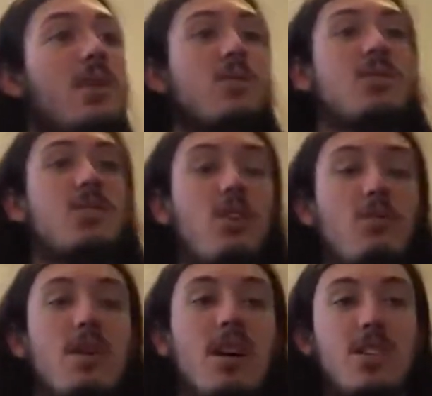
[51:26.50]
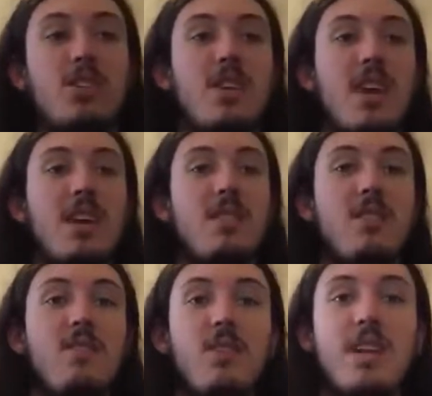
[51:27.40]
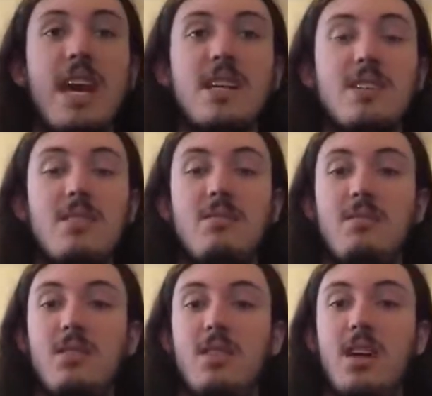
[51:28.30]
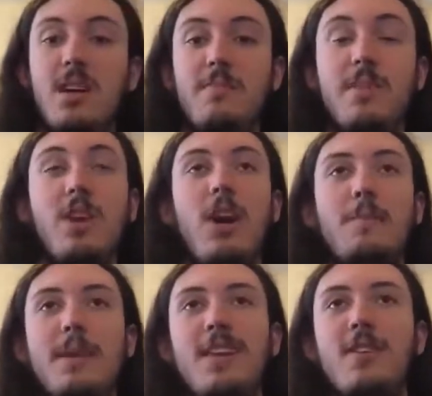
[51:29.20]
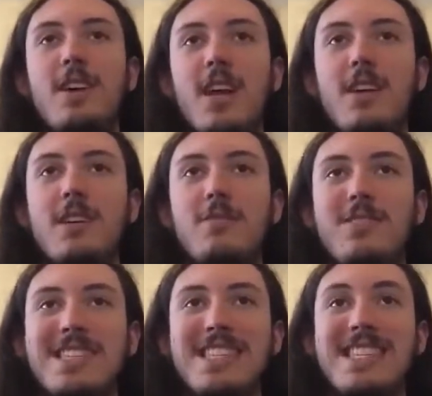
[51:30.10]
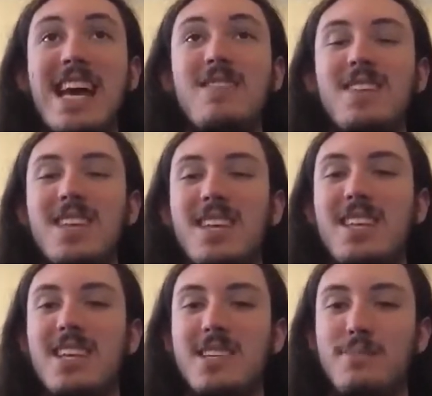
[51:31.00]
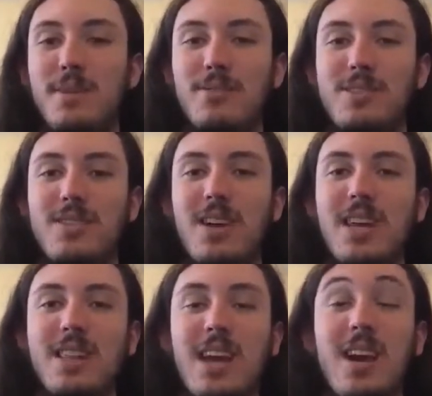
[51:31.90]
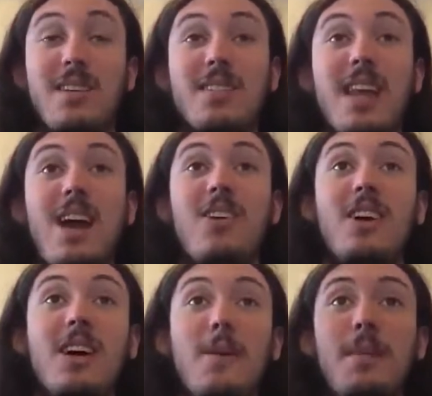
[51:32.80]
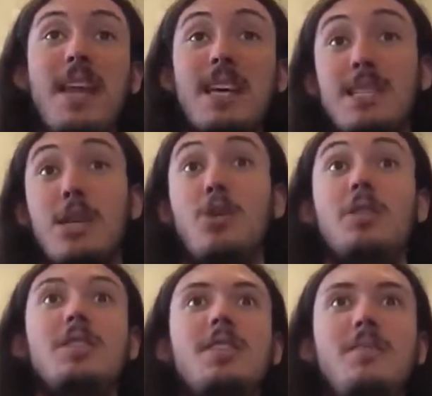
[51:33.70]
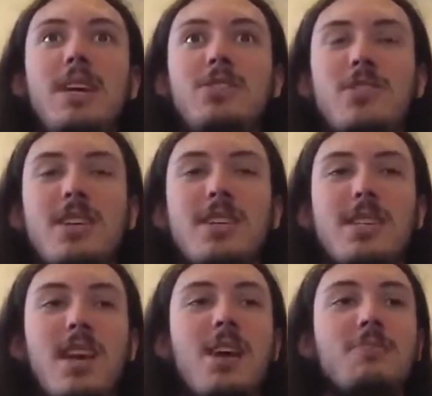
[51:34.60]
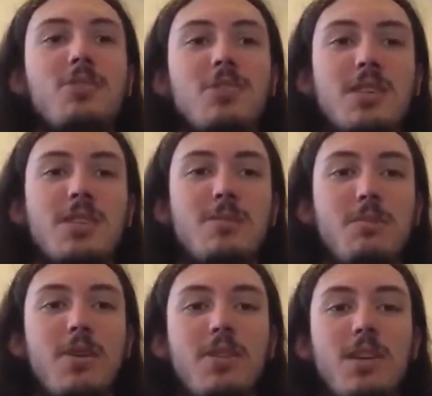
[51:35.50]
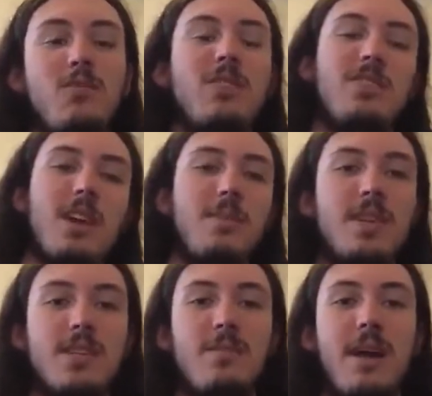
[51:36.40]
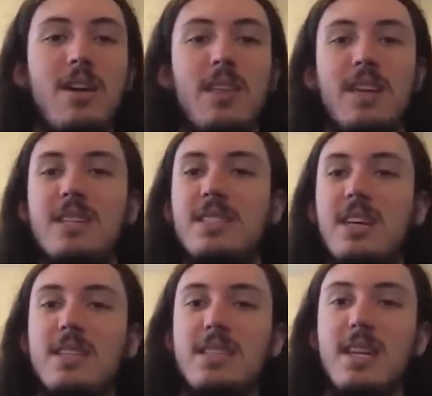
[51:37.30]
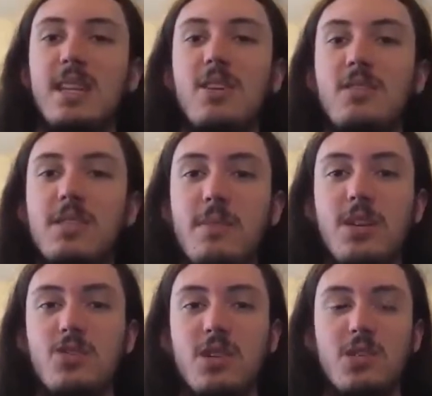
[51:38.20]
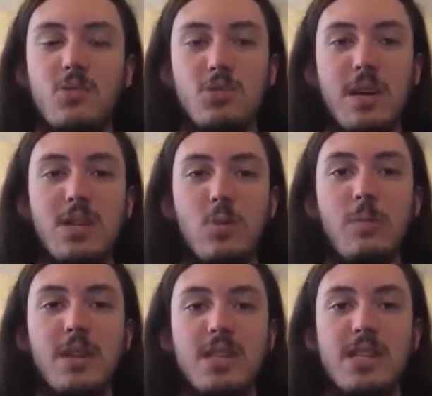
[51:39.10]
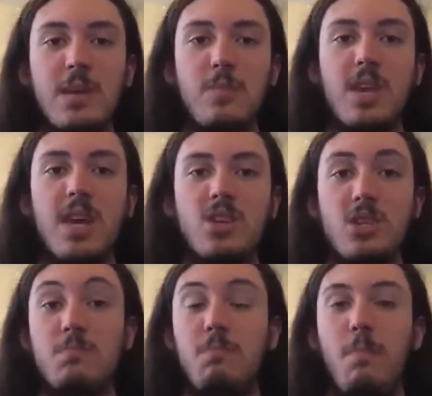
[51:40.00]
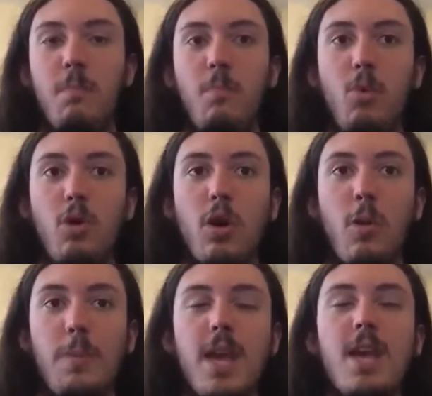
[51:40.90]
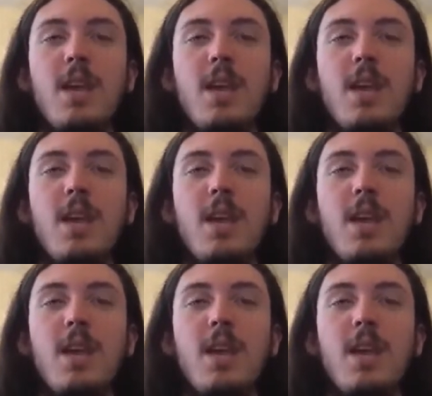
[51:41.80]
there was so much, like the Vilgax and, Albedo kind of was a side villain in this, but it was great there. And now Ben has the Ultimatrix, and the Omnitrix is broken, which, I mean, doesn't matter, like I said, because he's got the Ultimatrix, which might as well be the same thing, just more OP.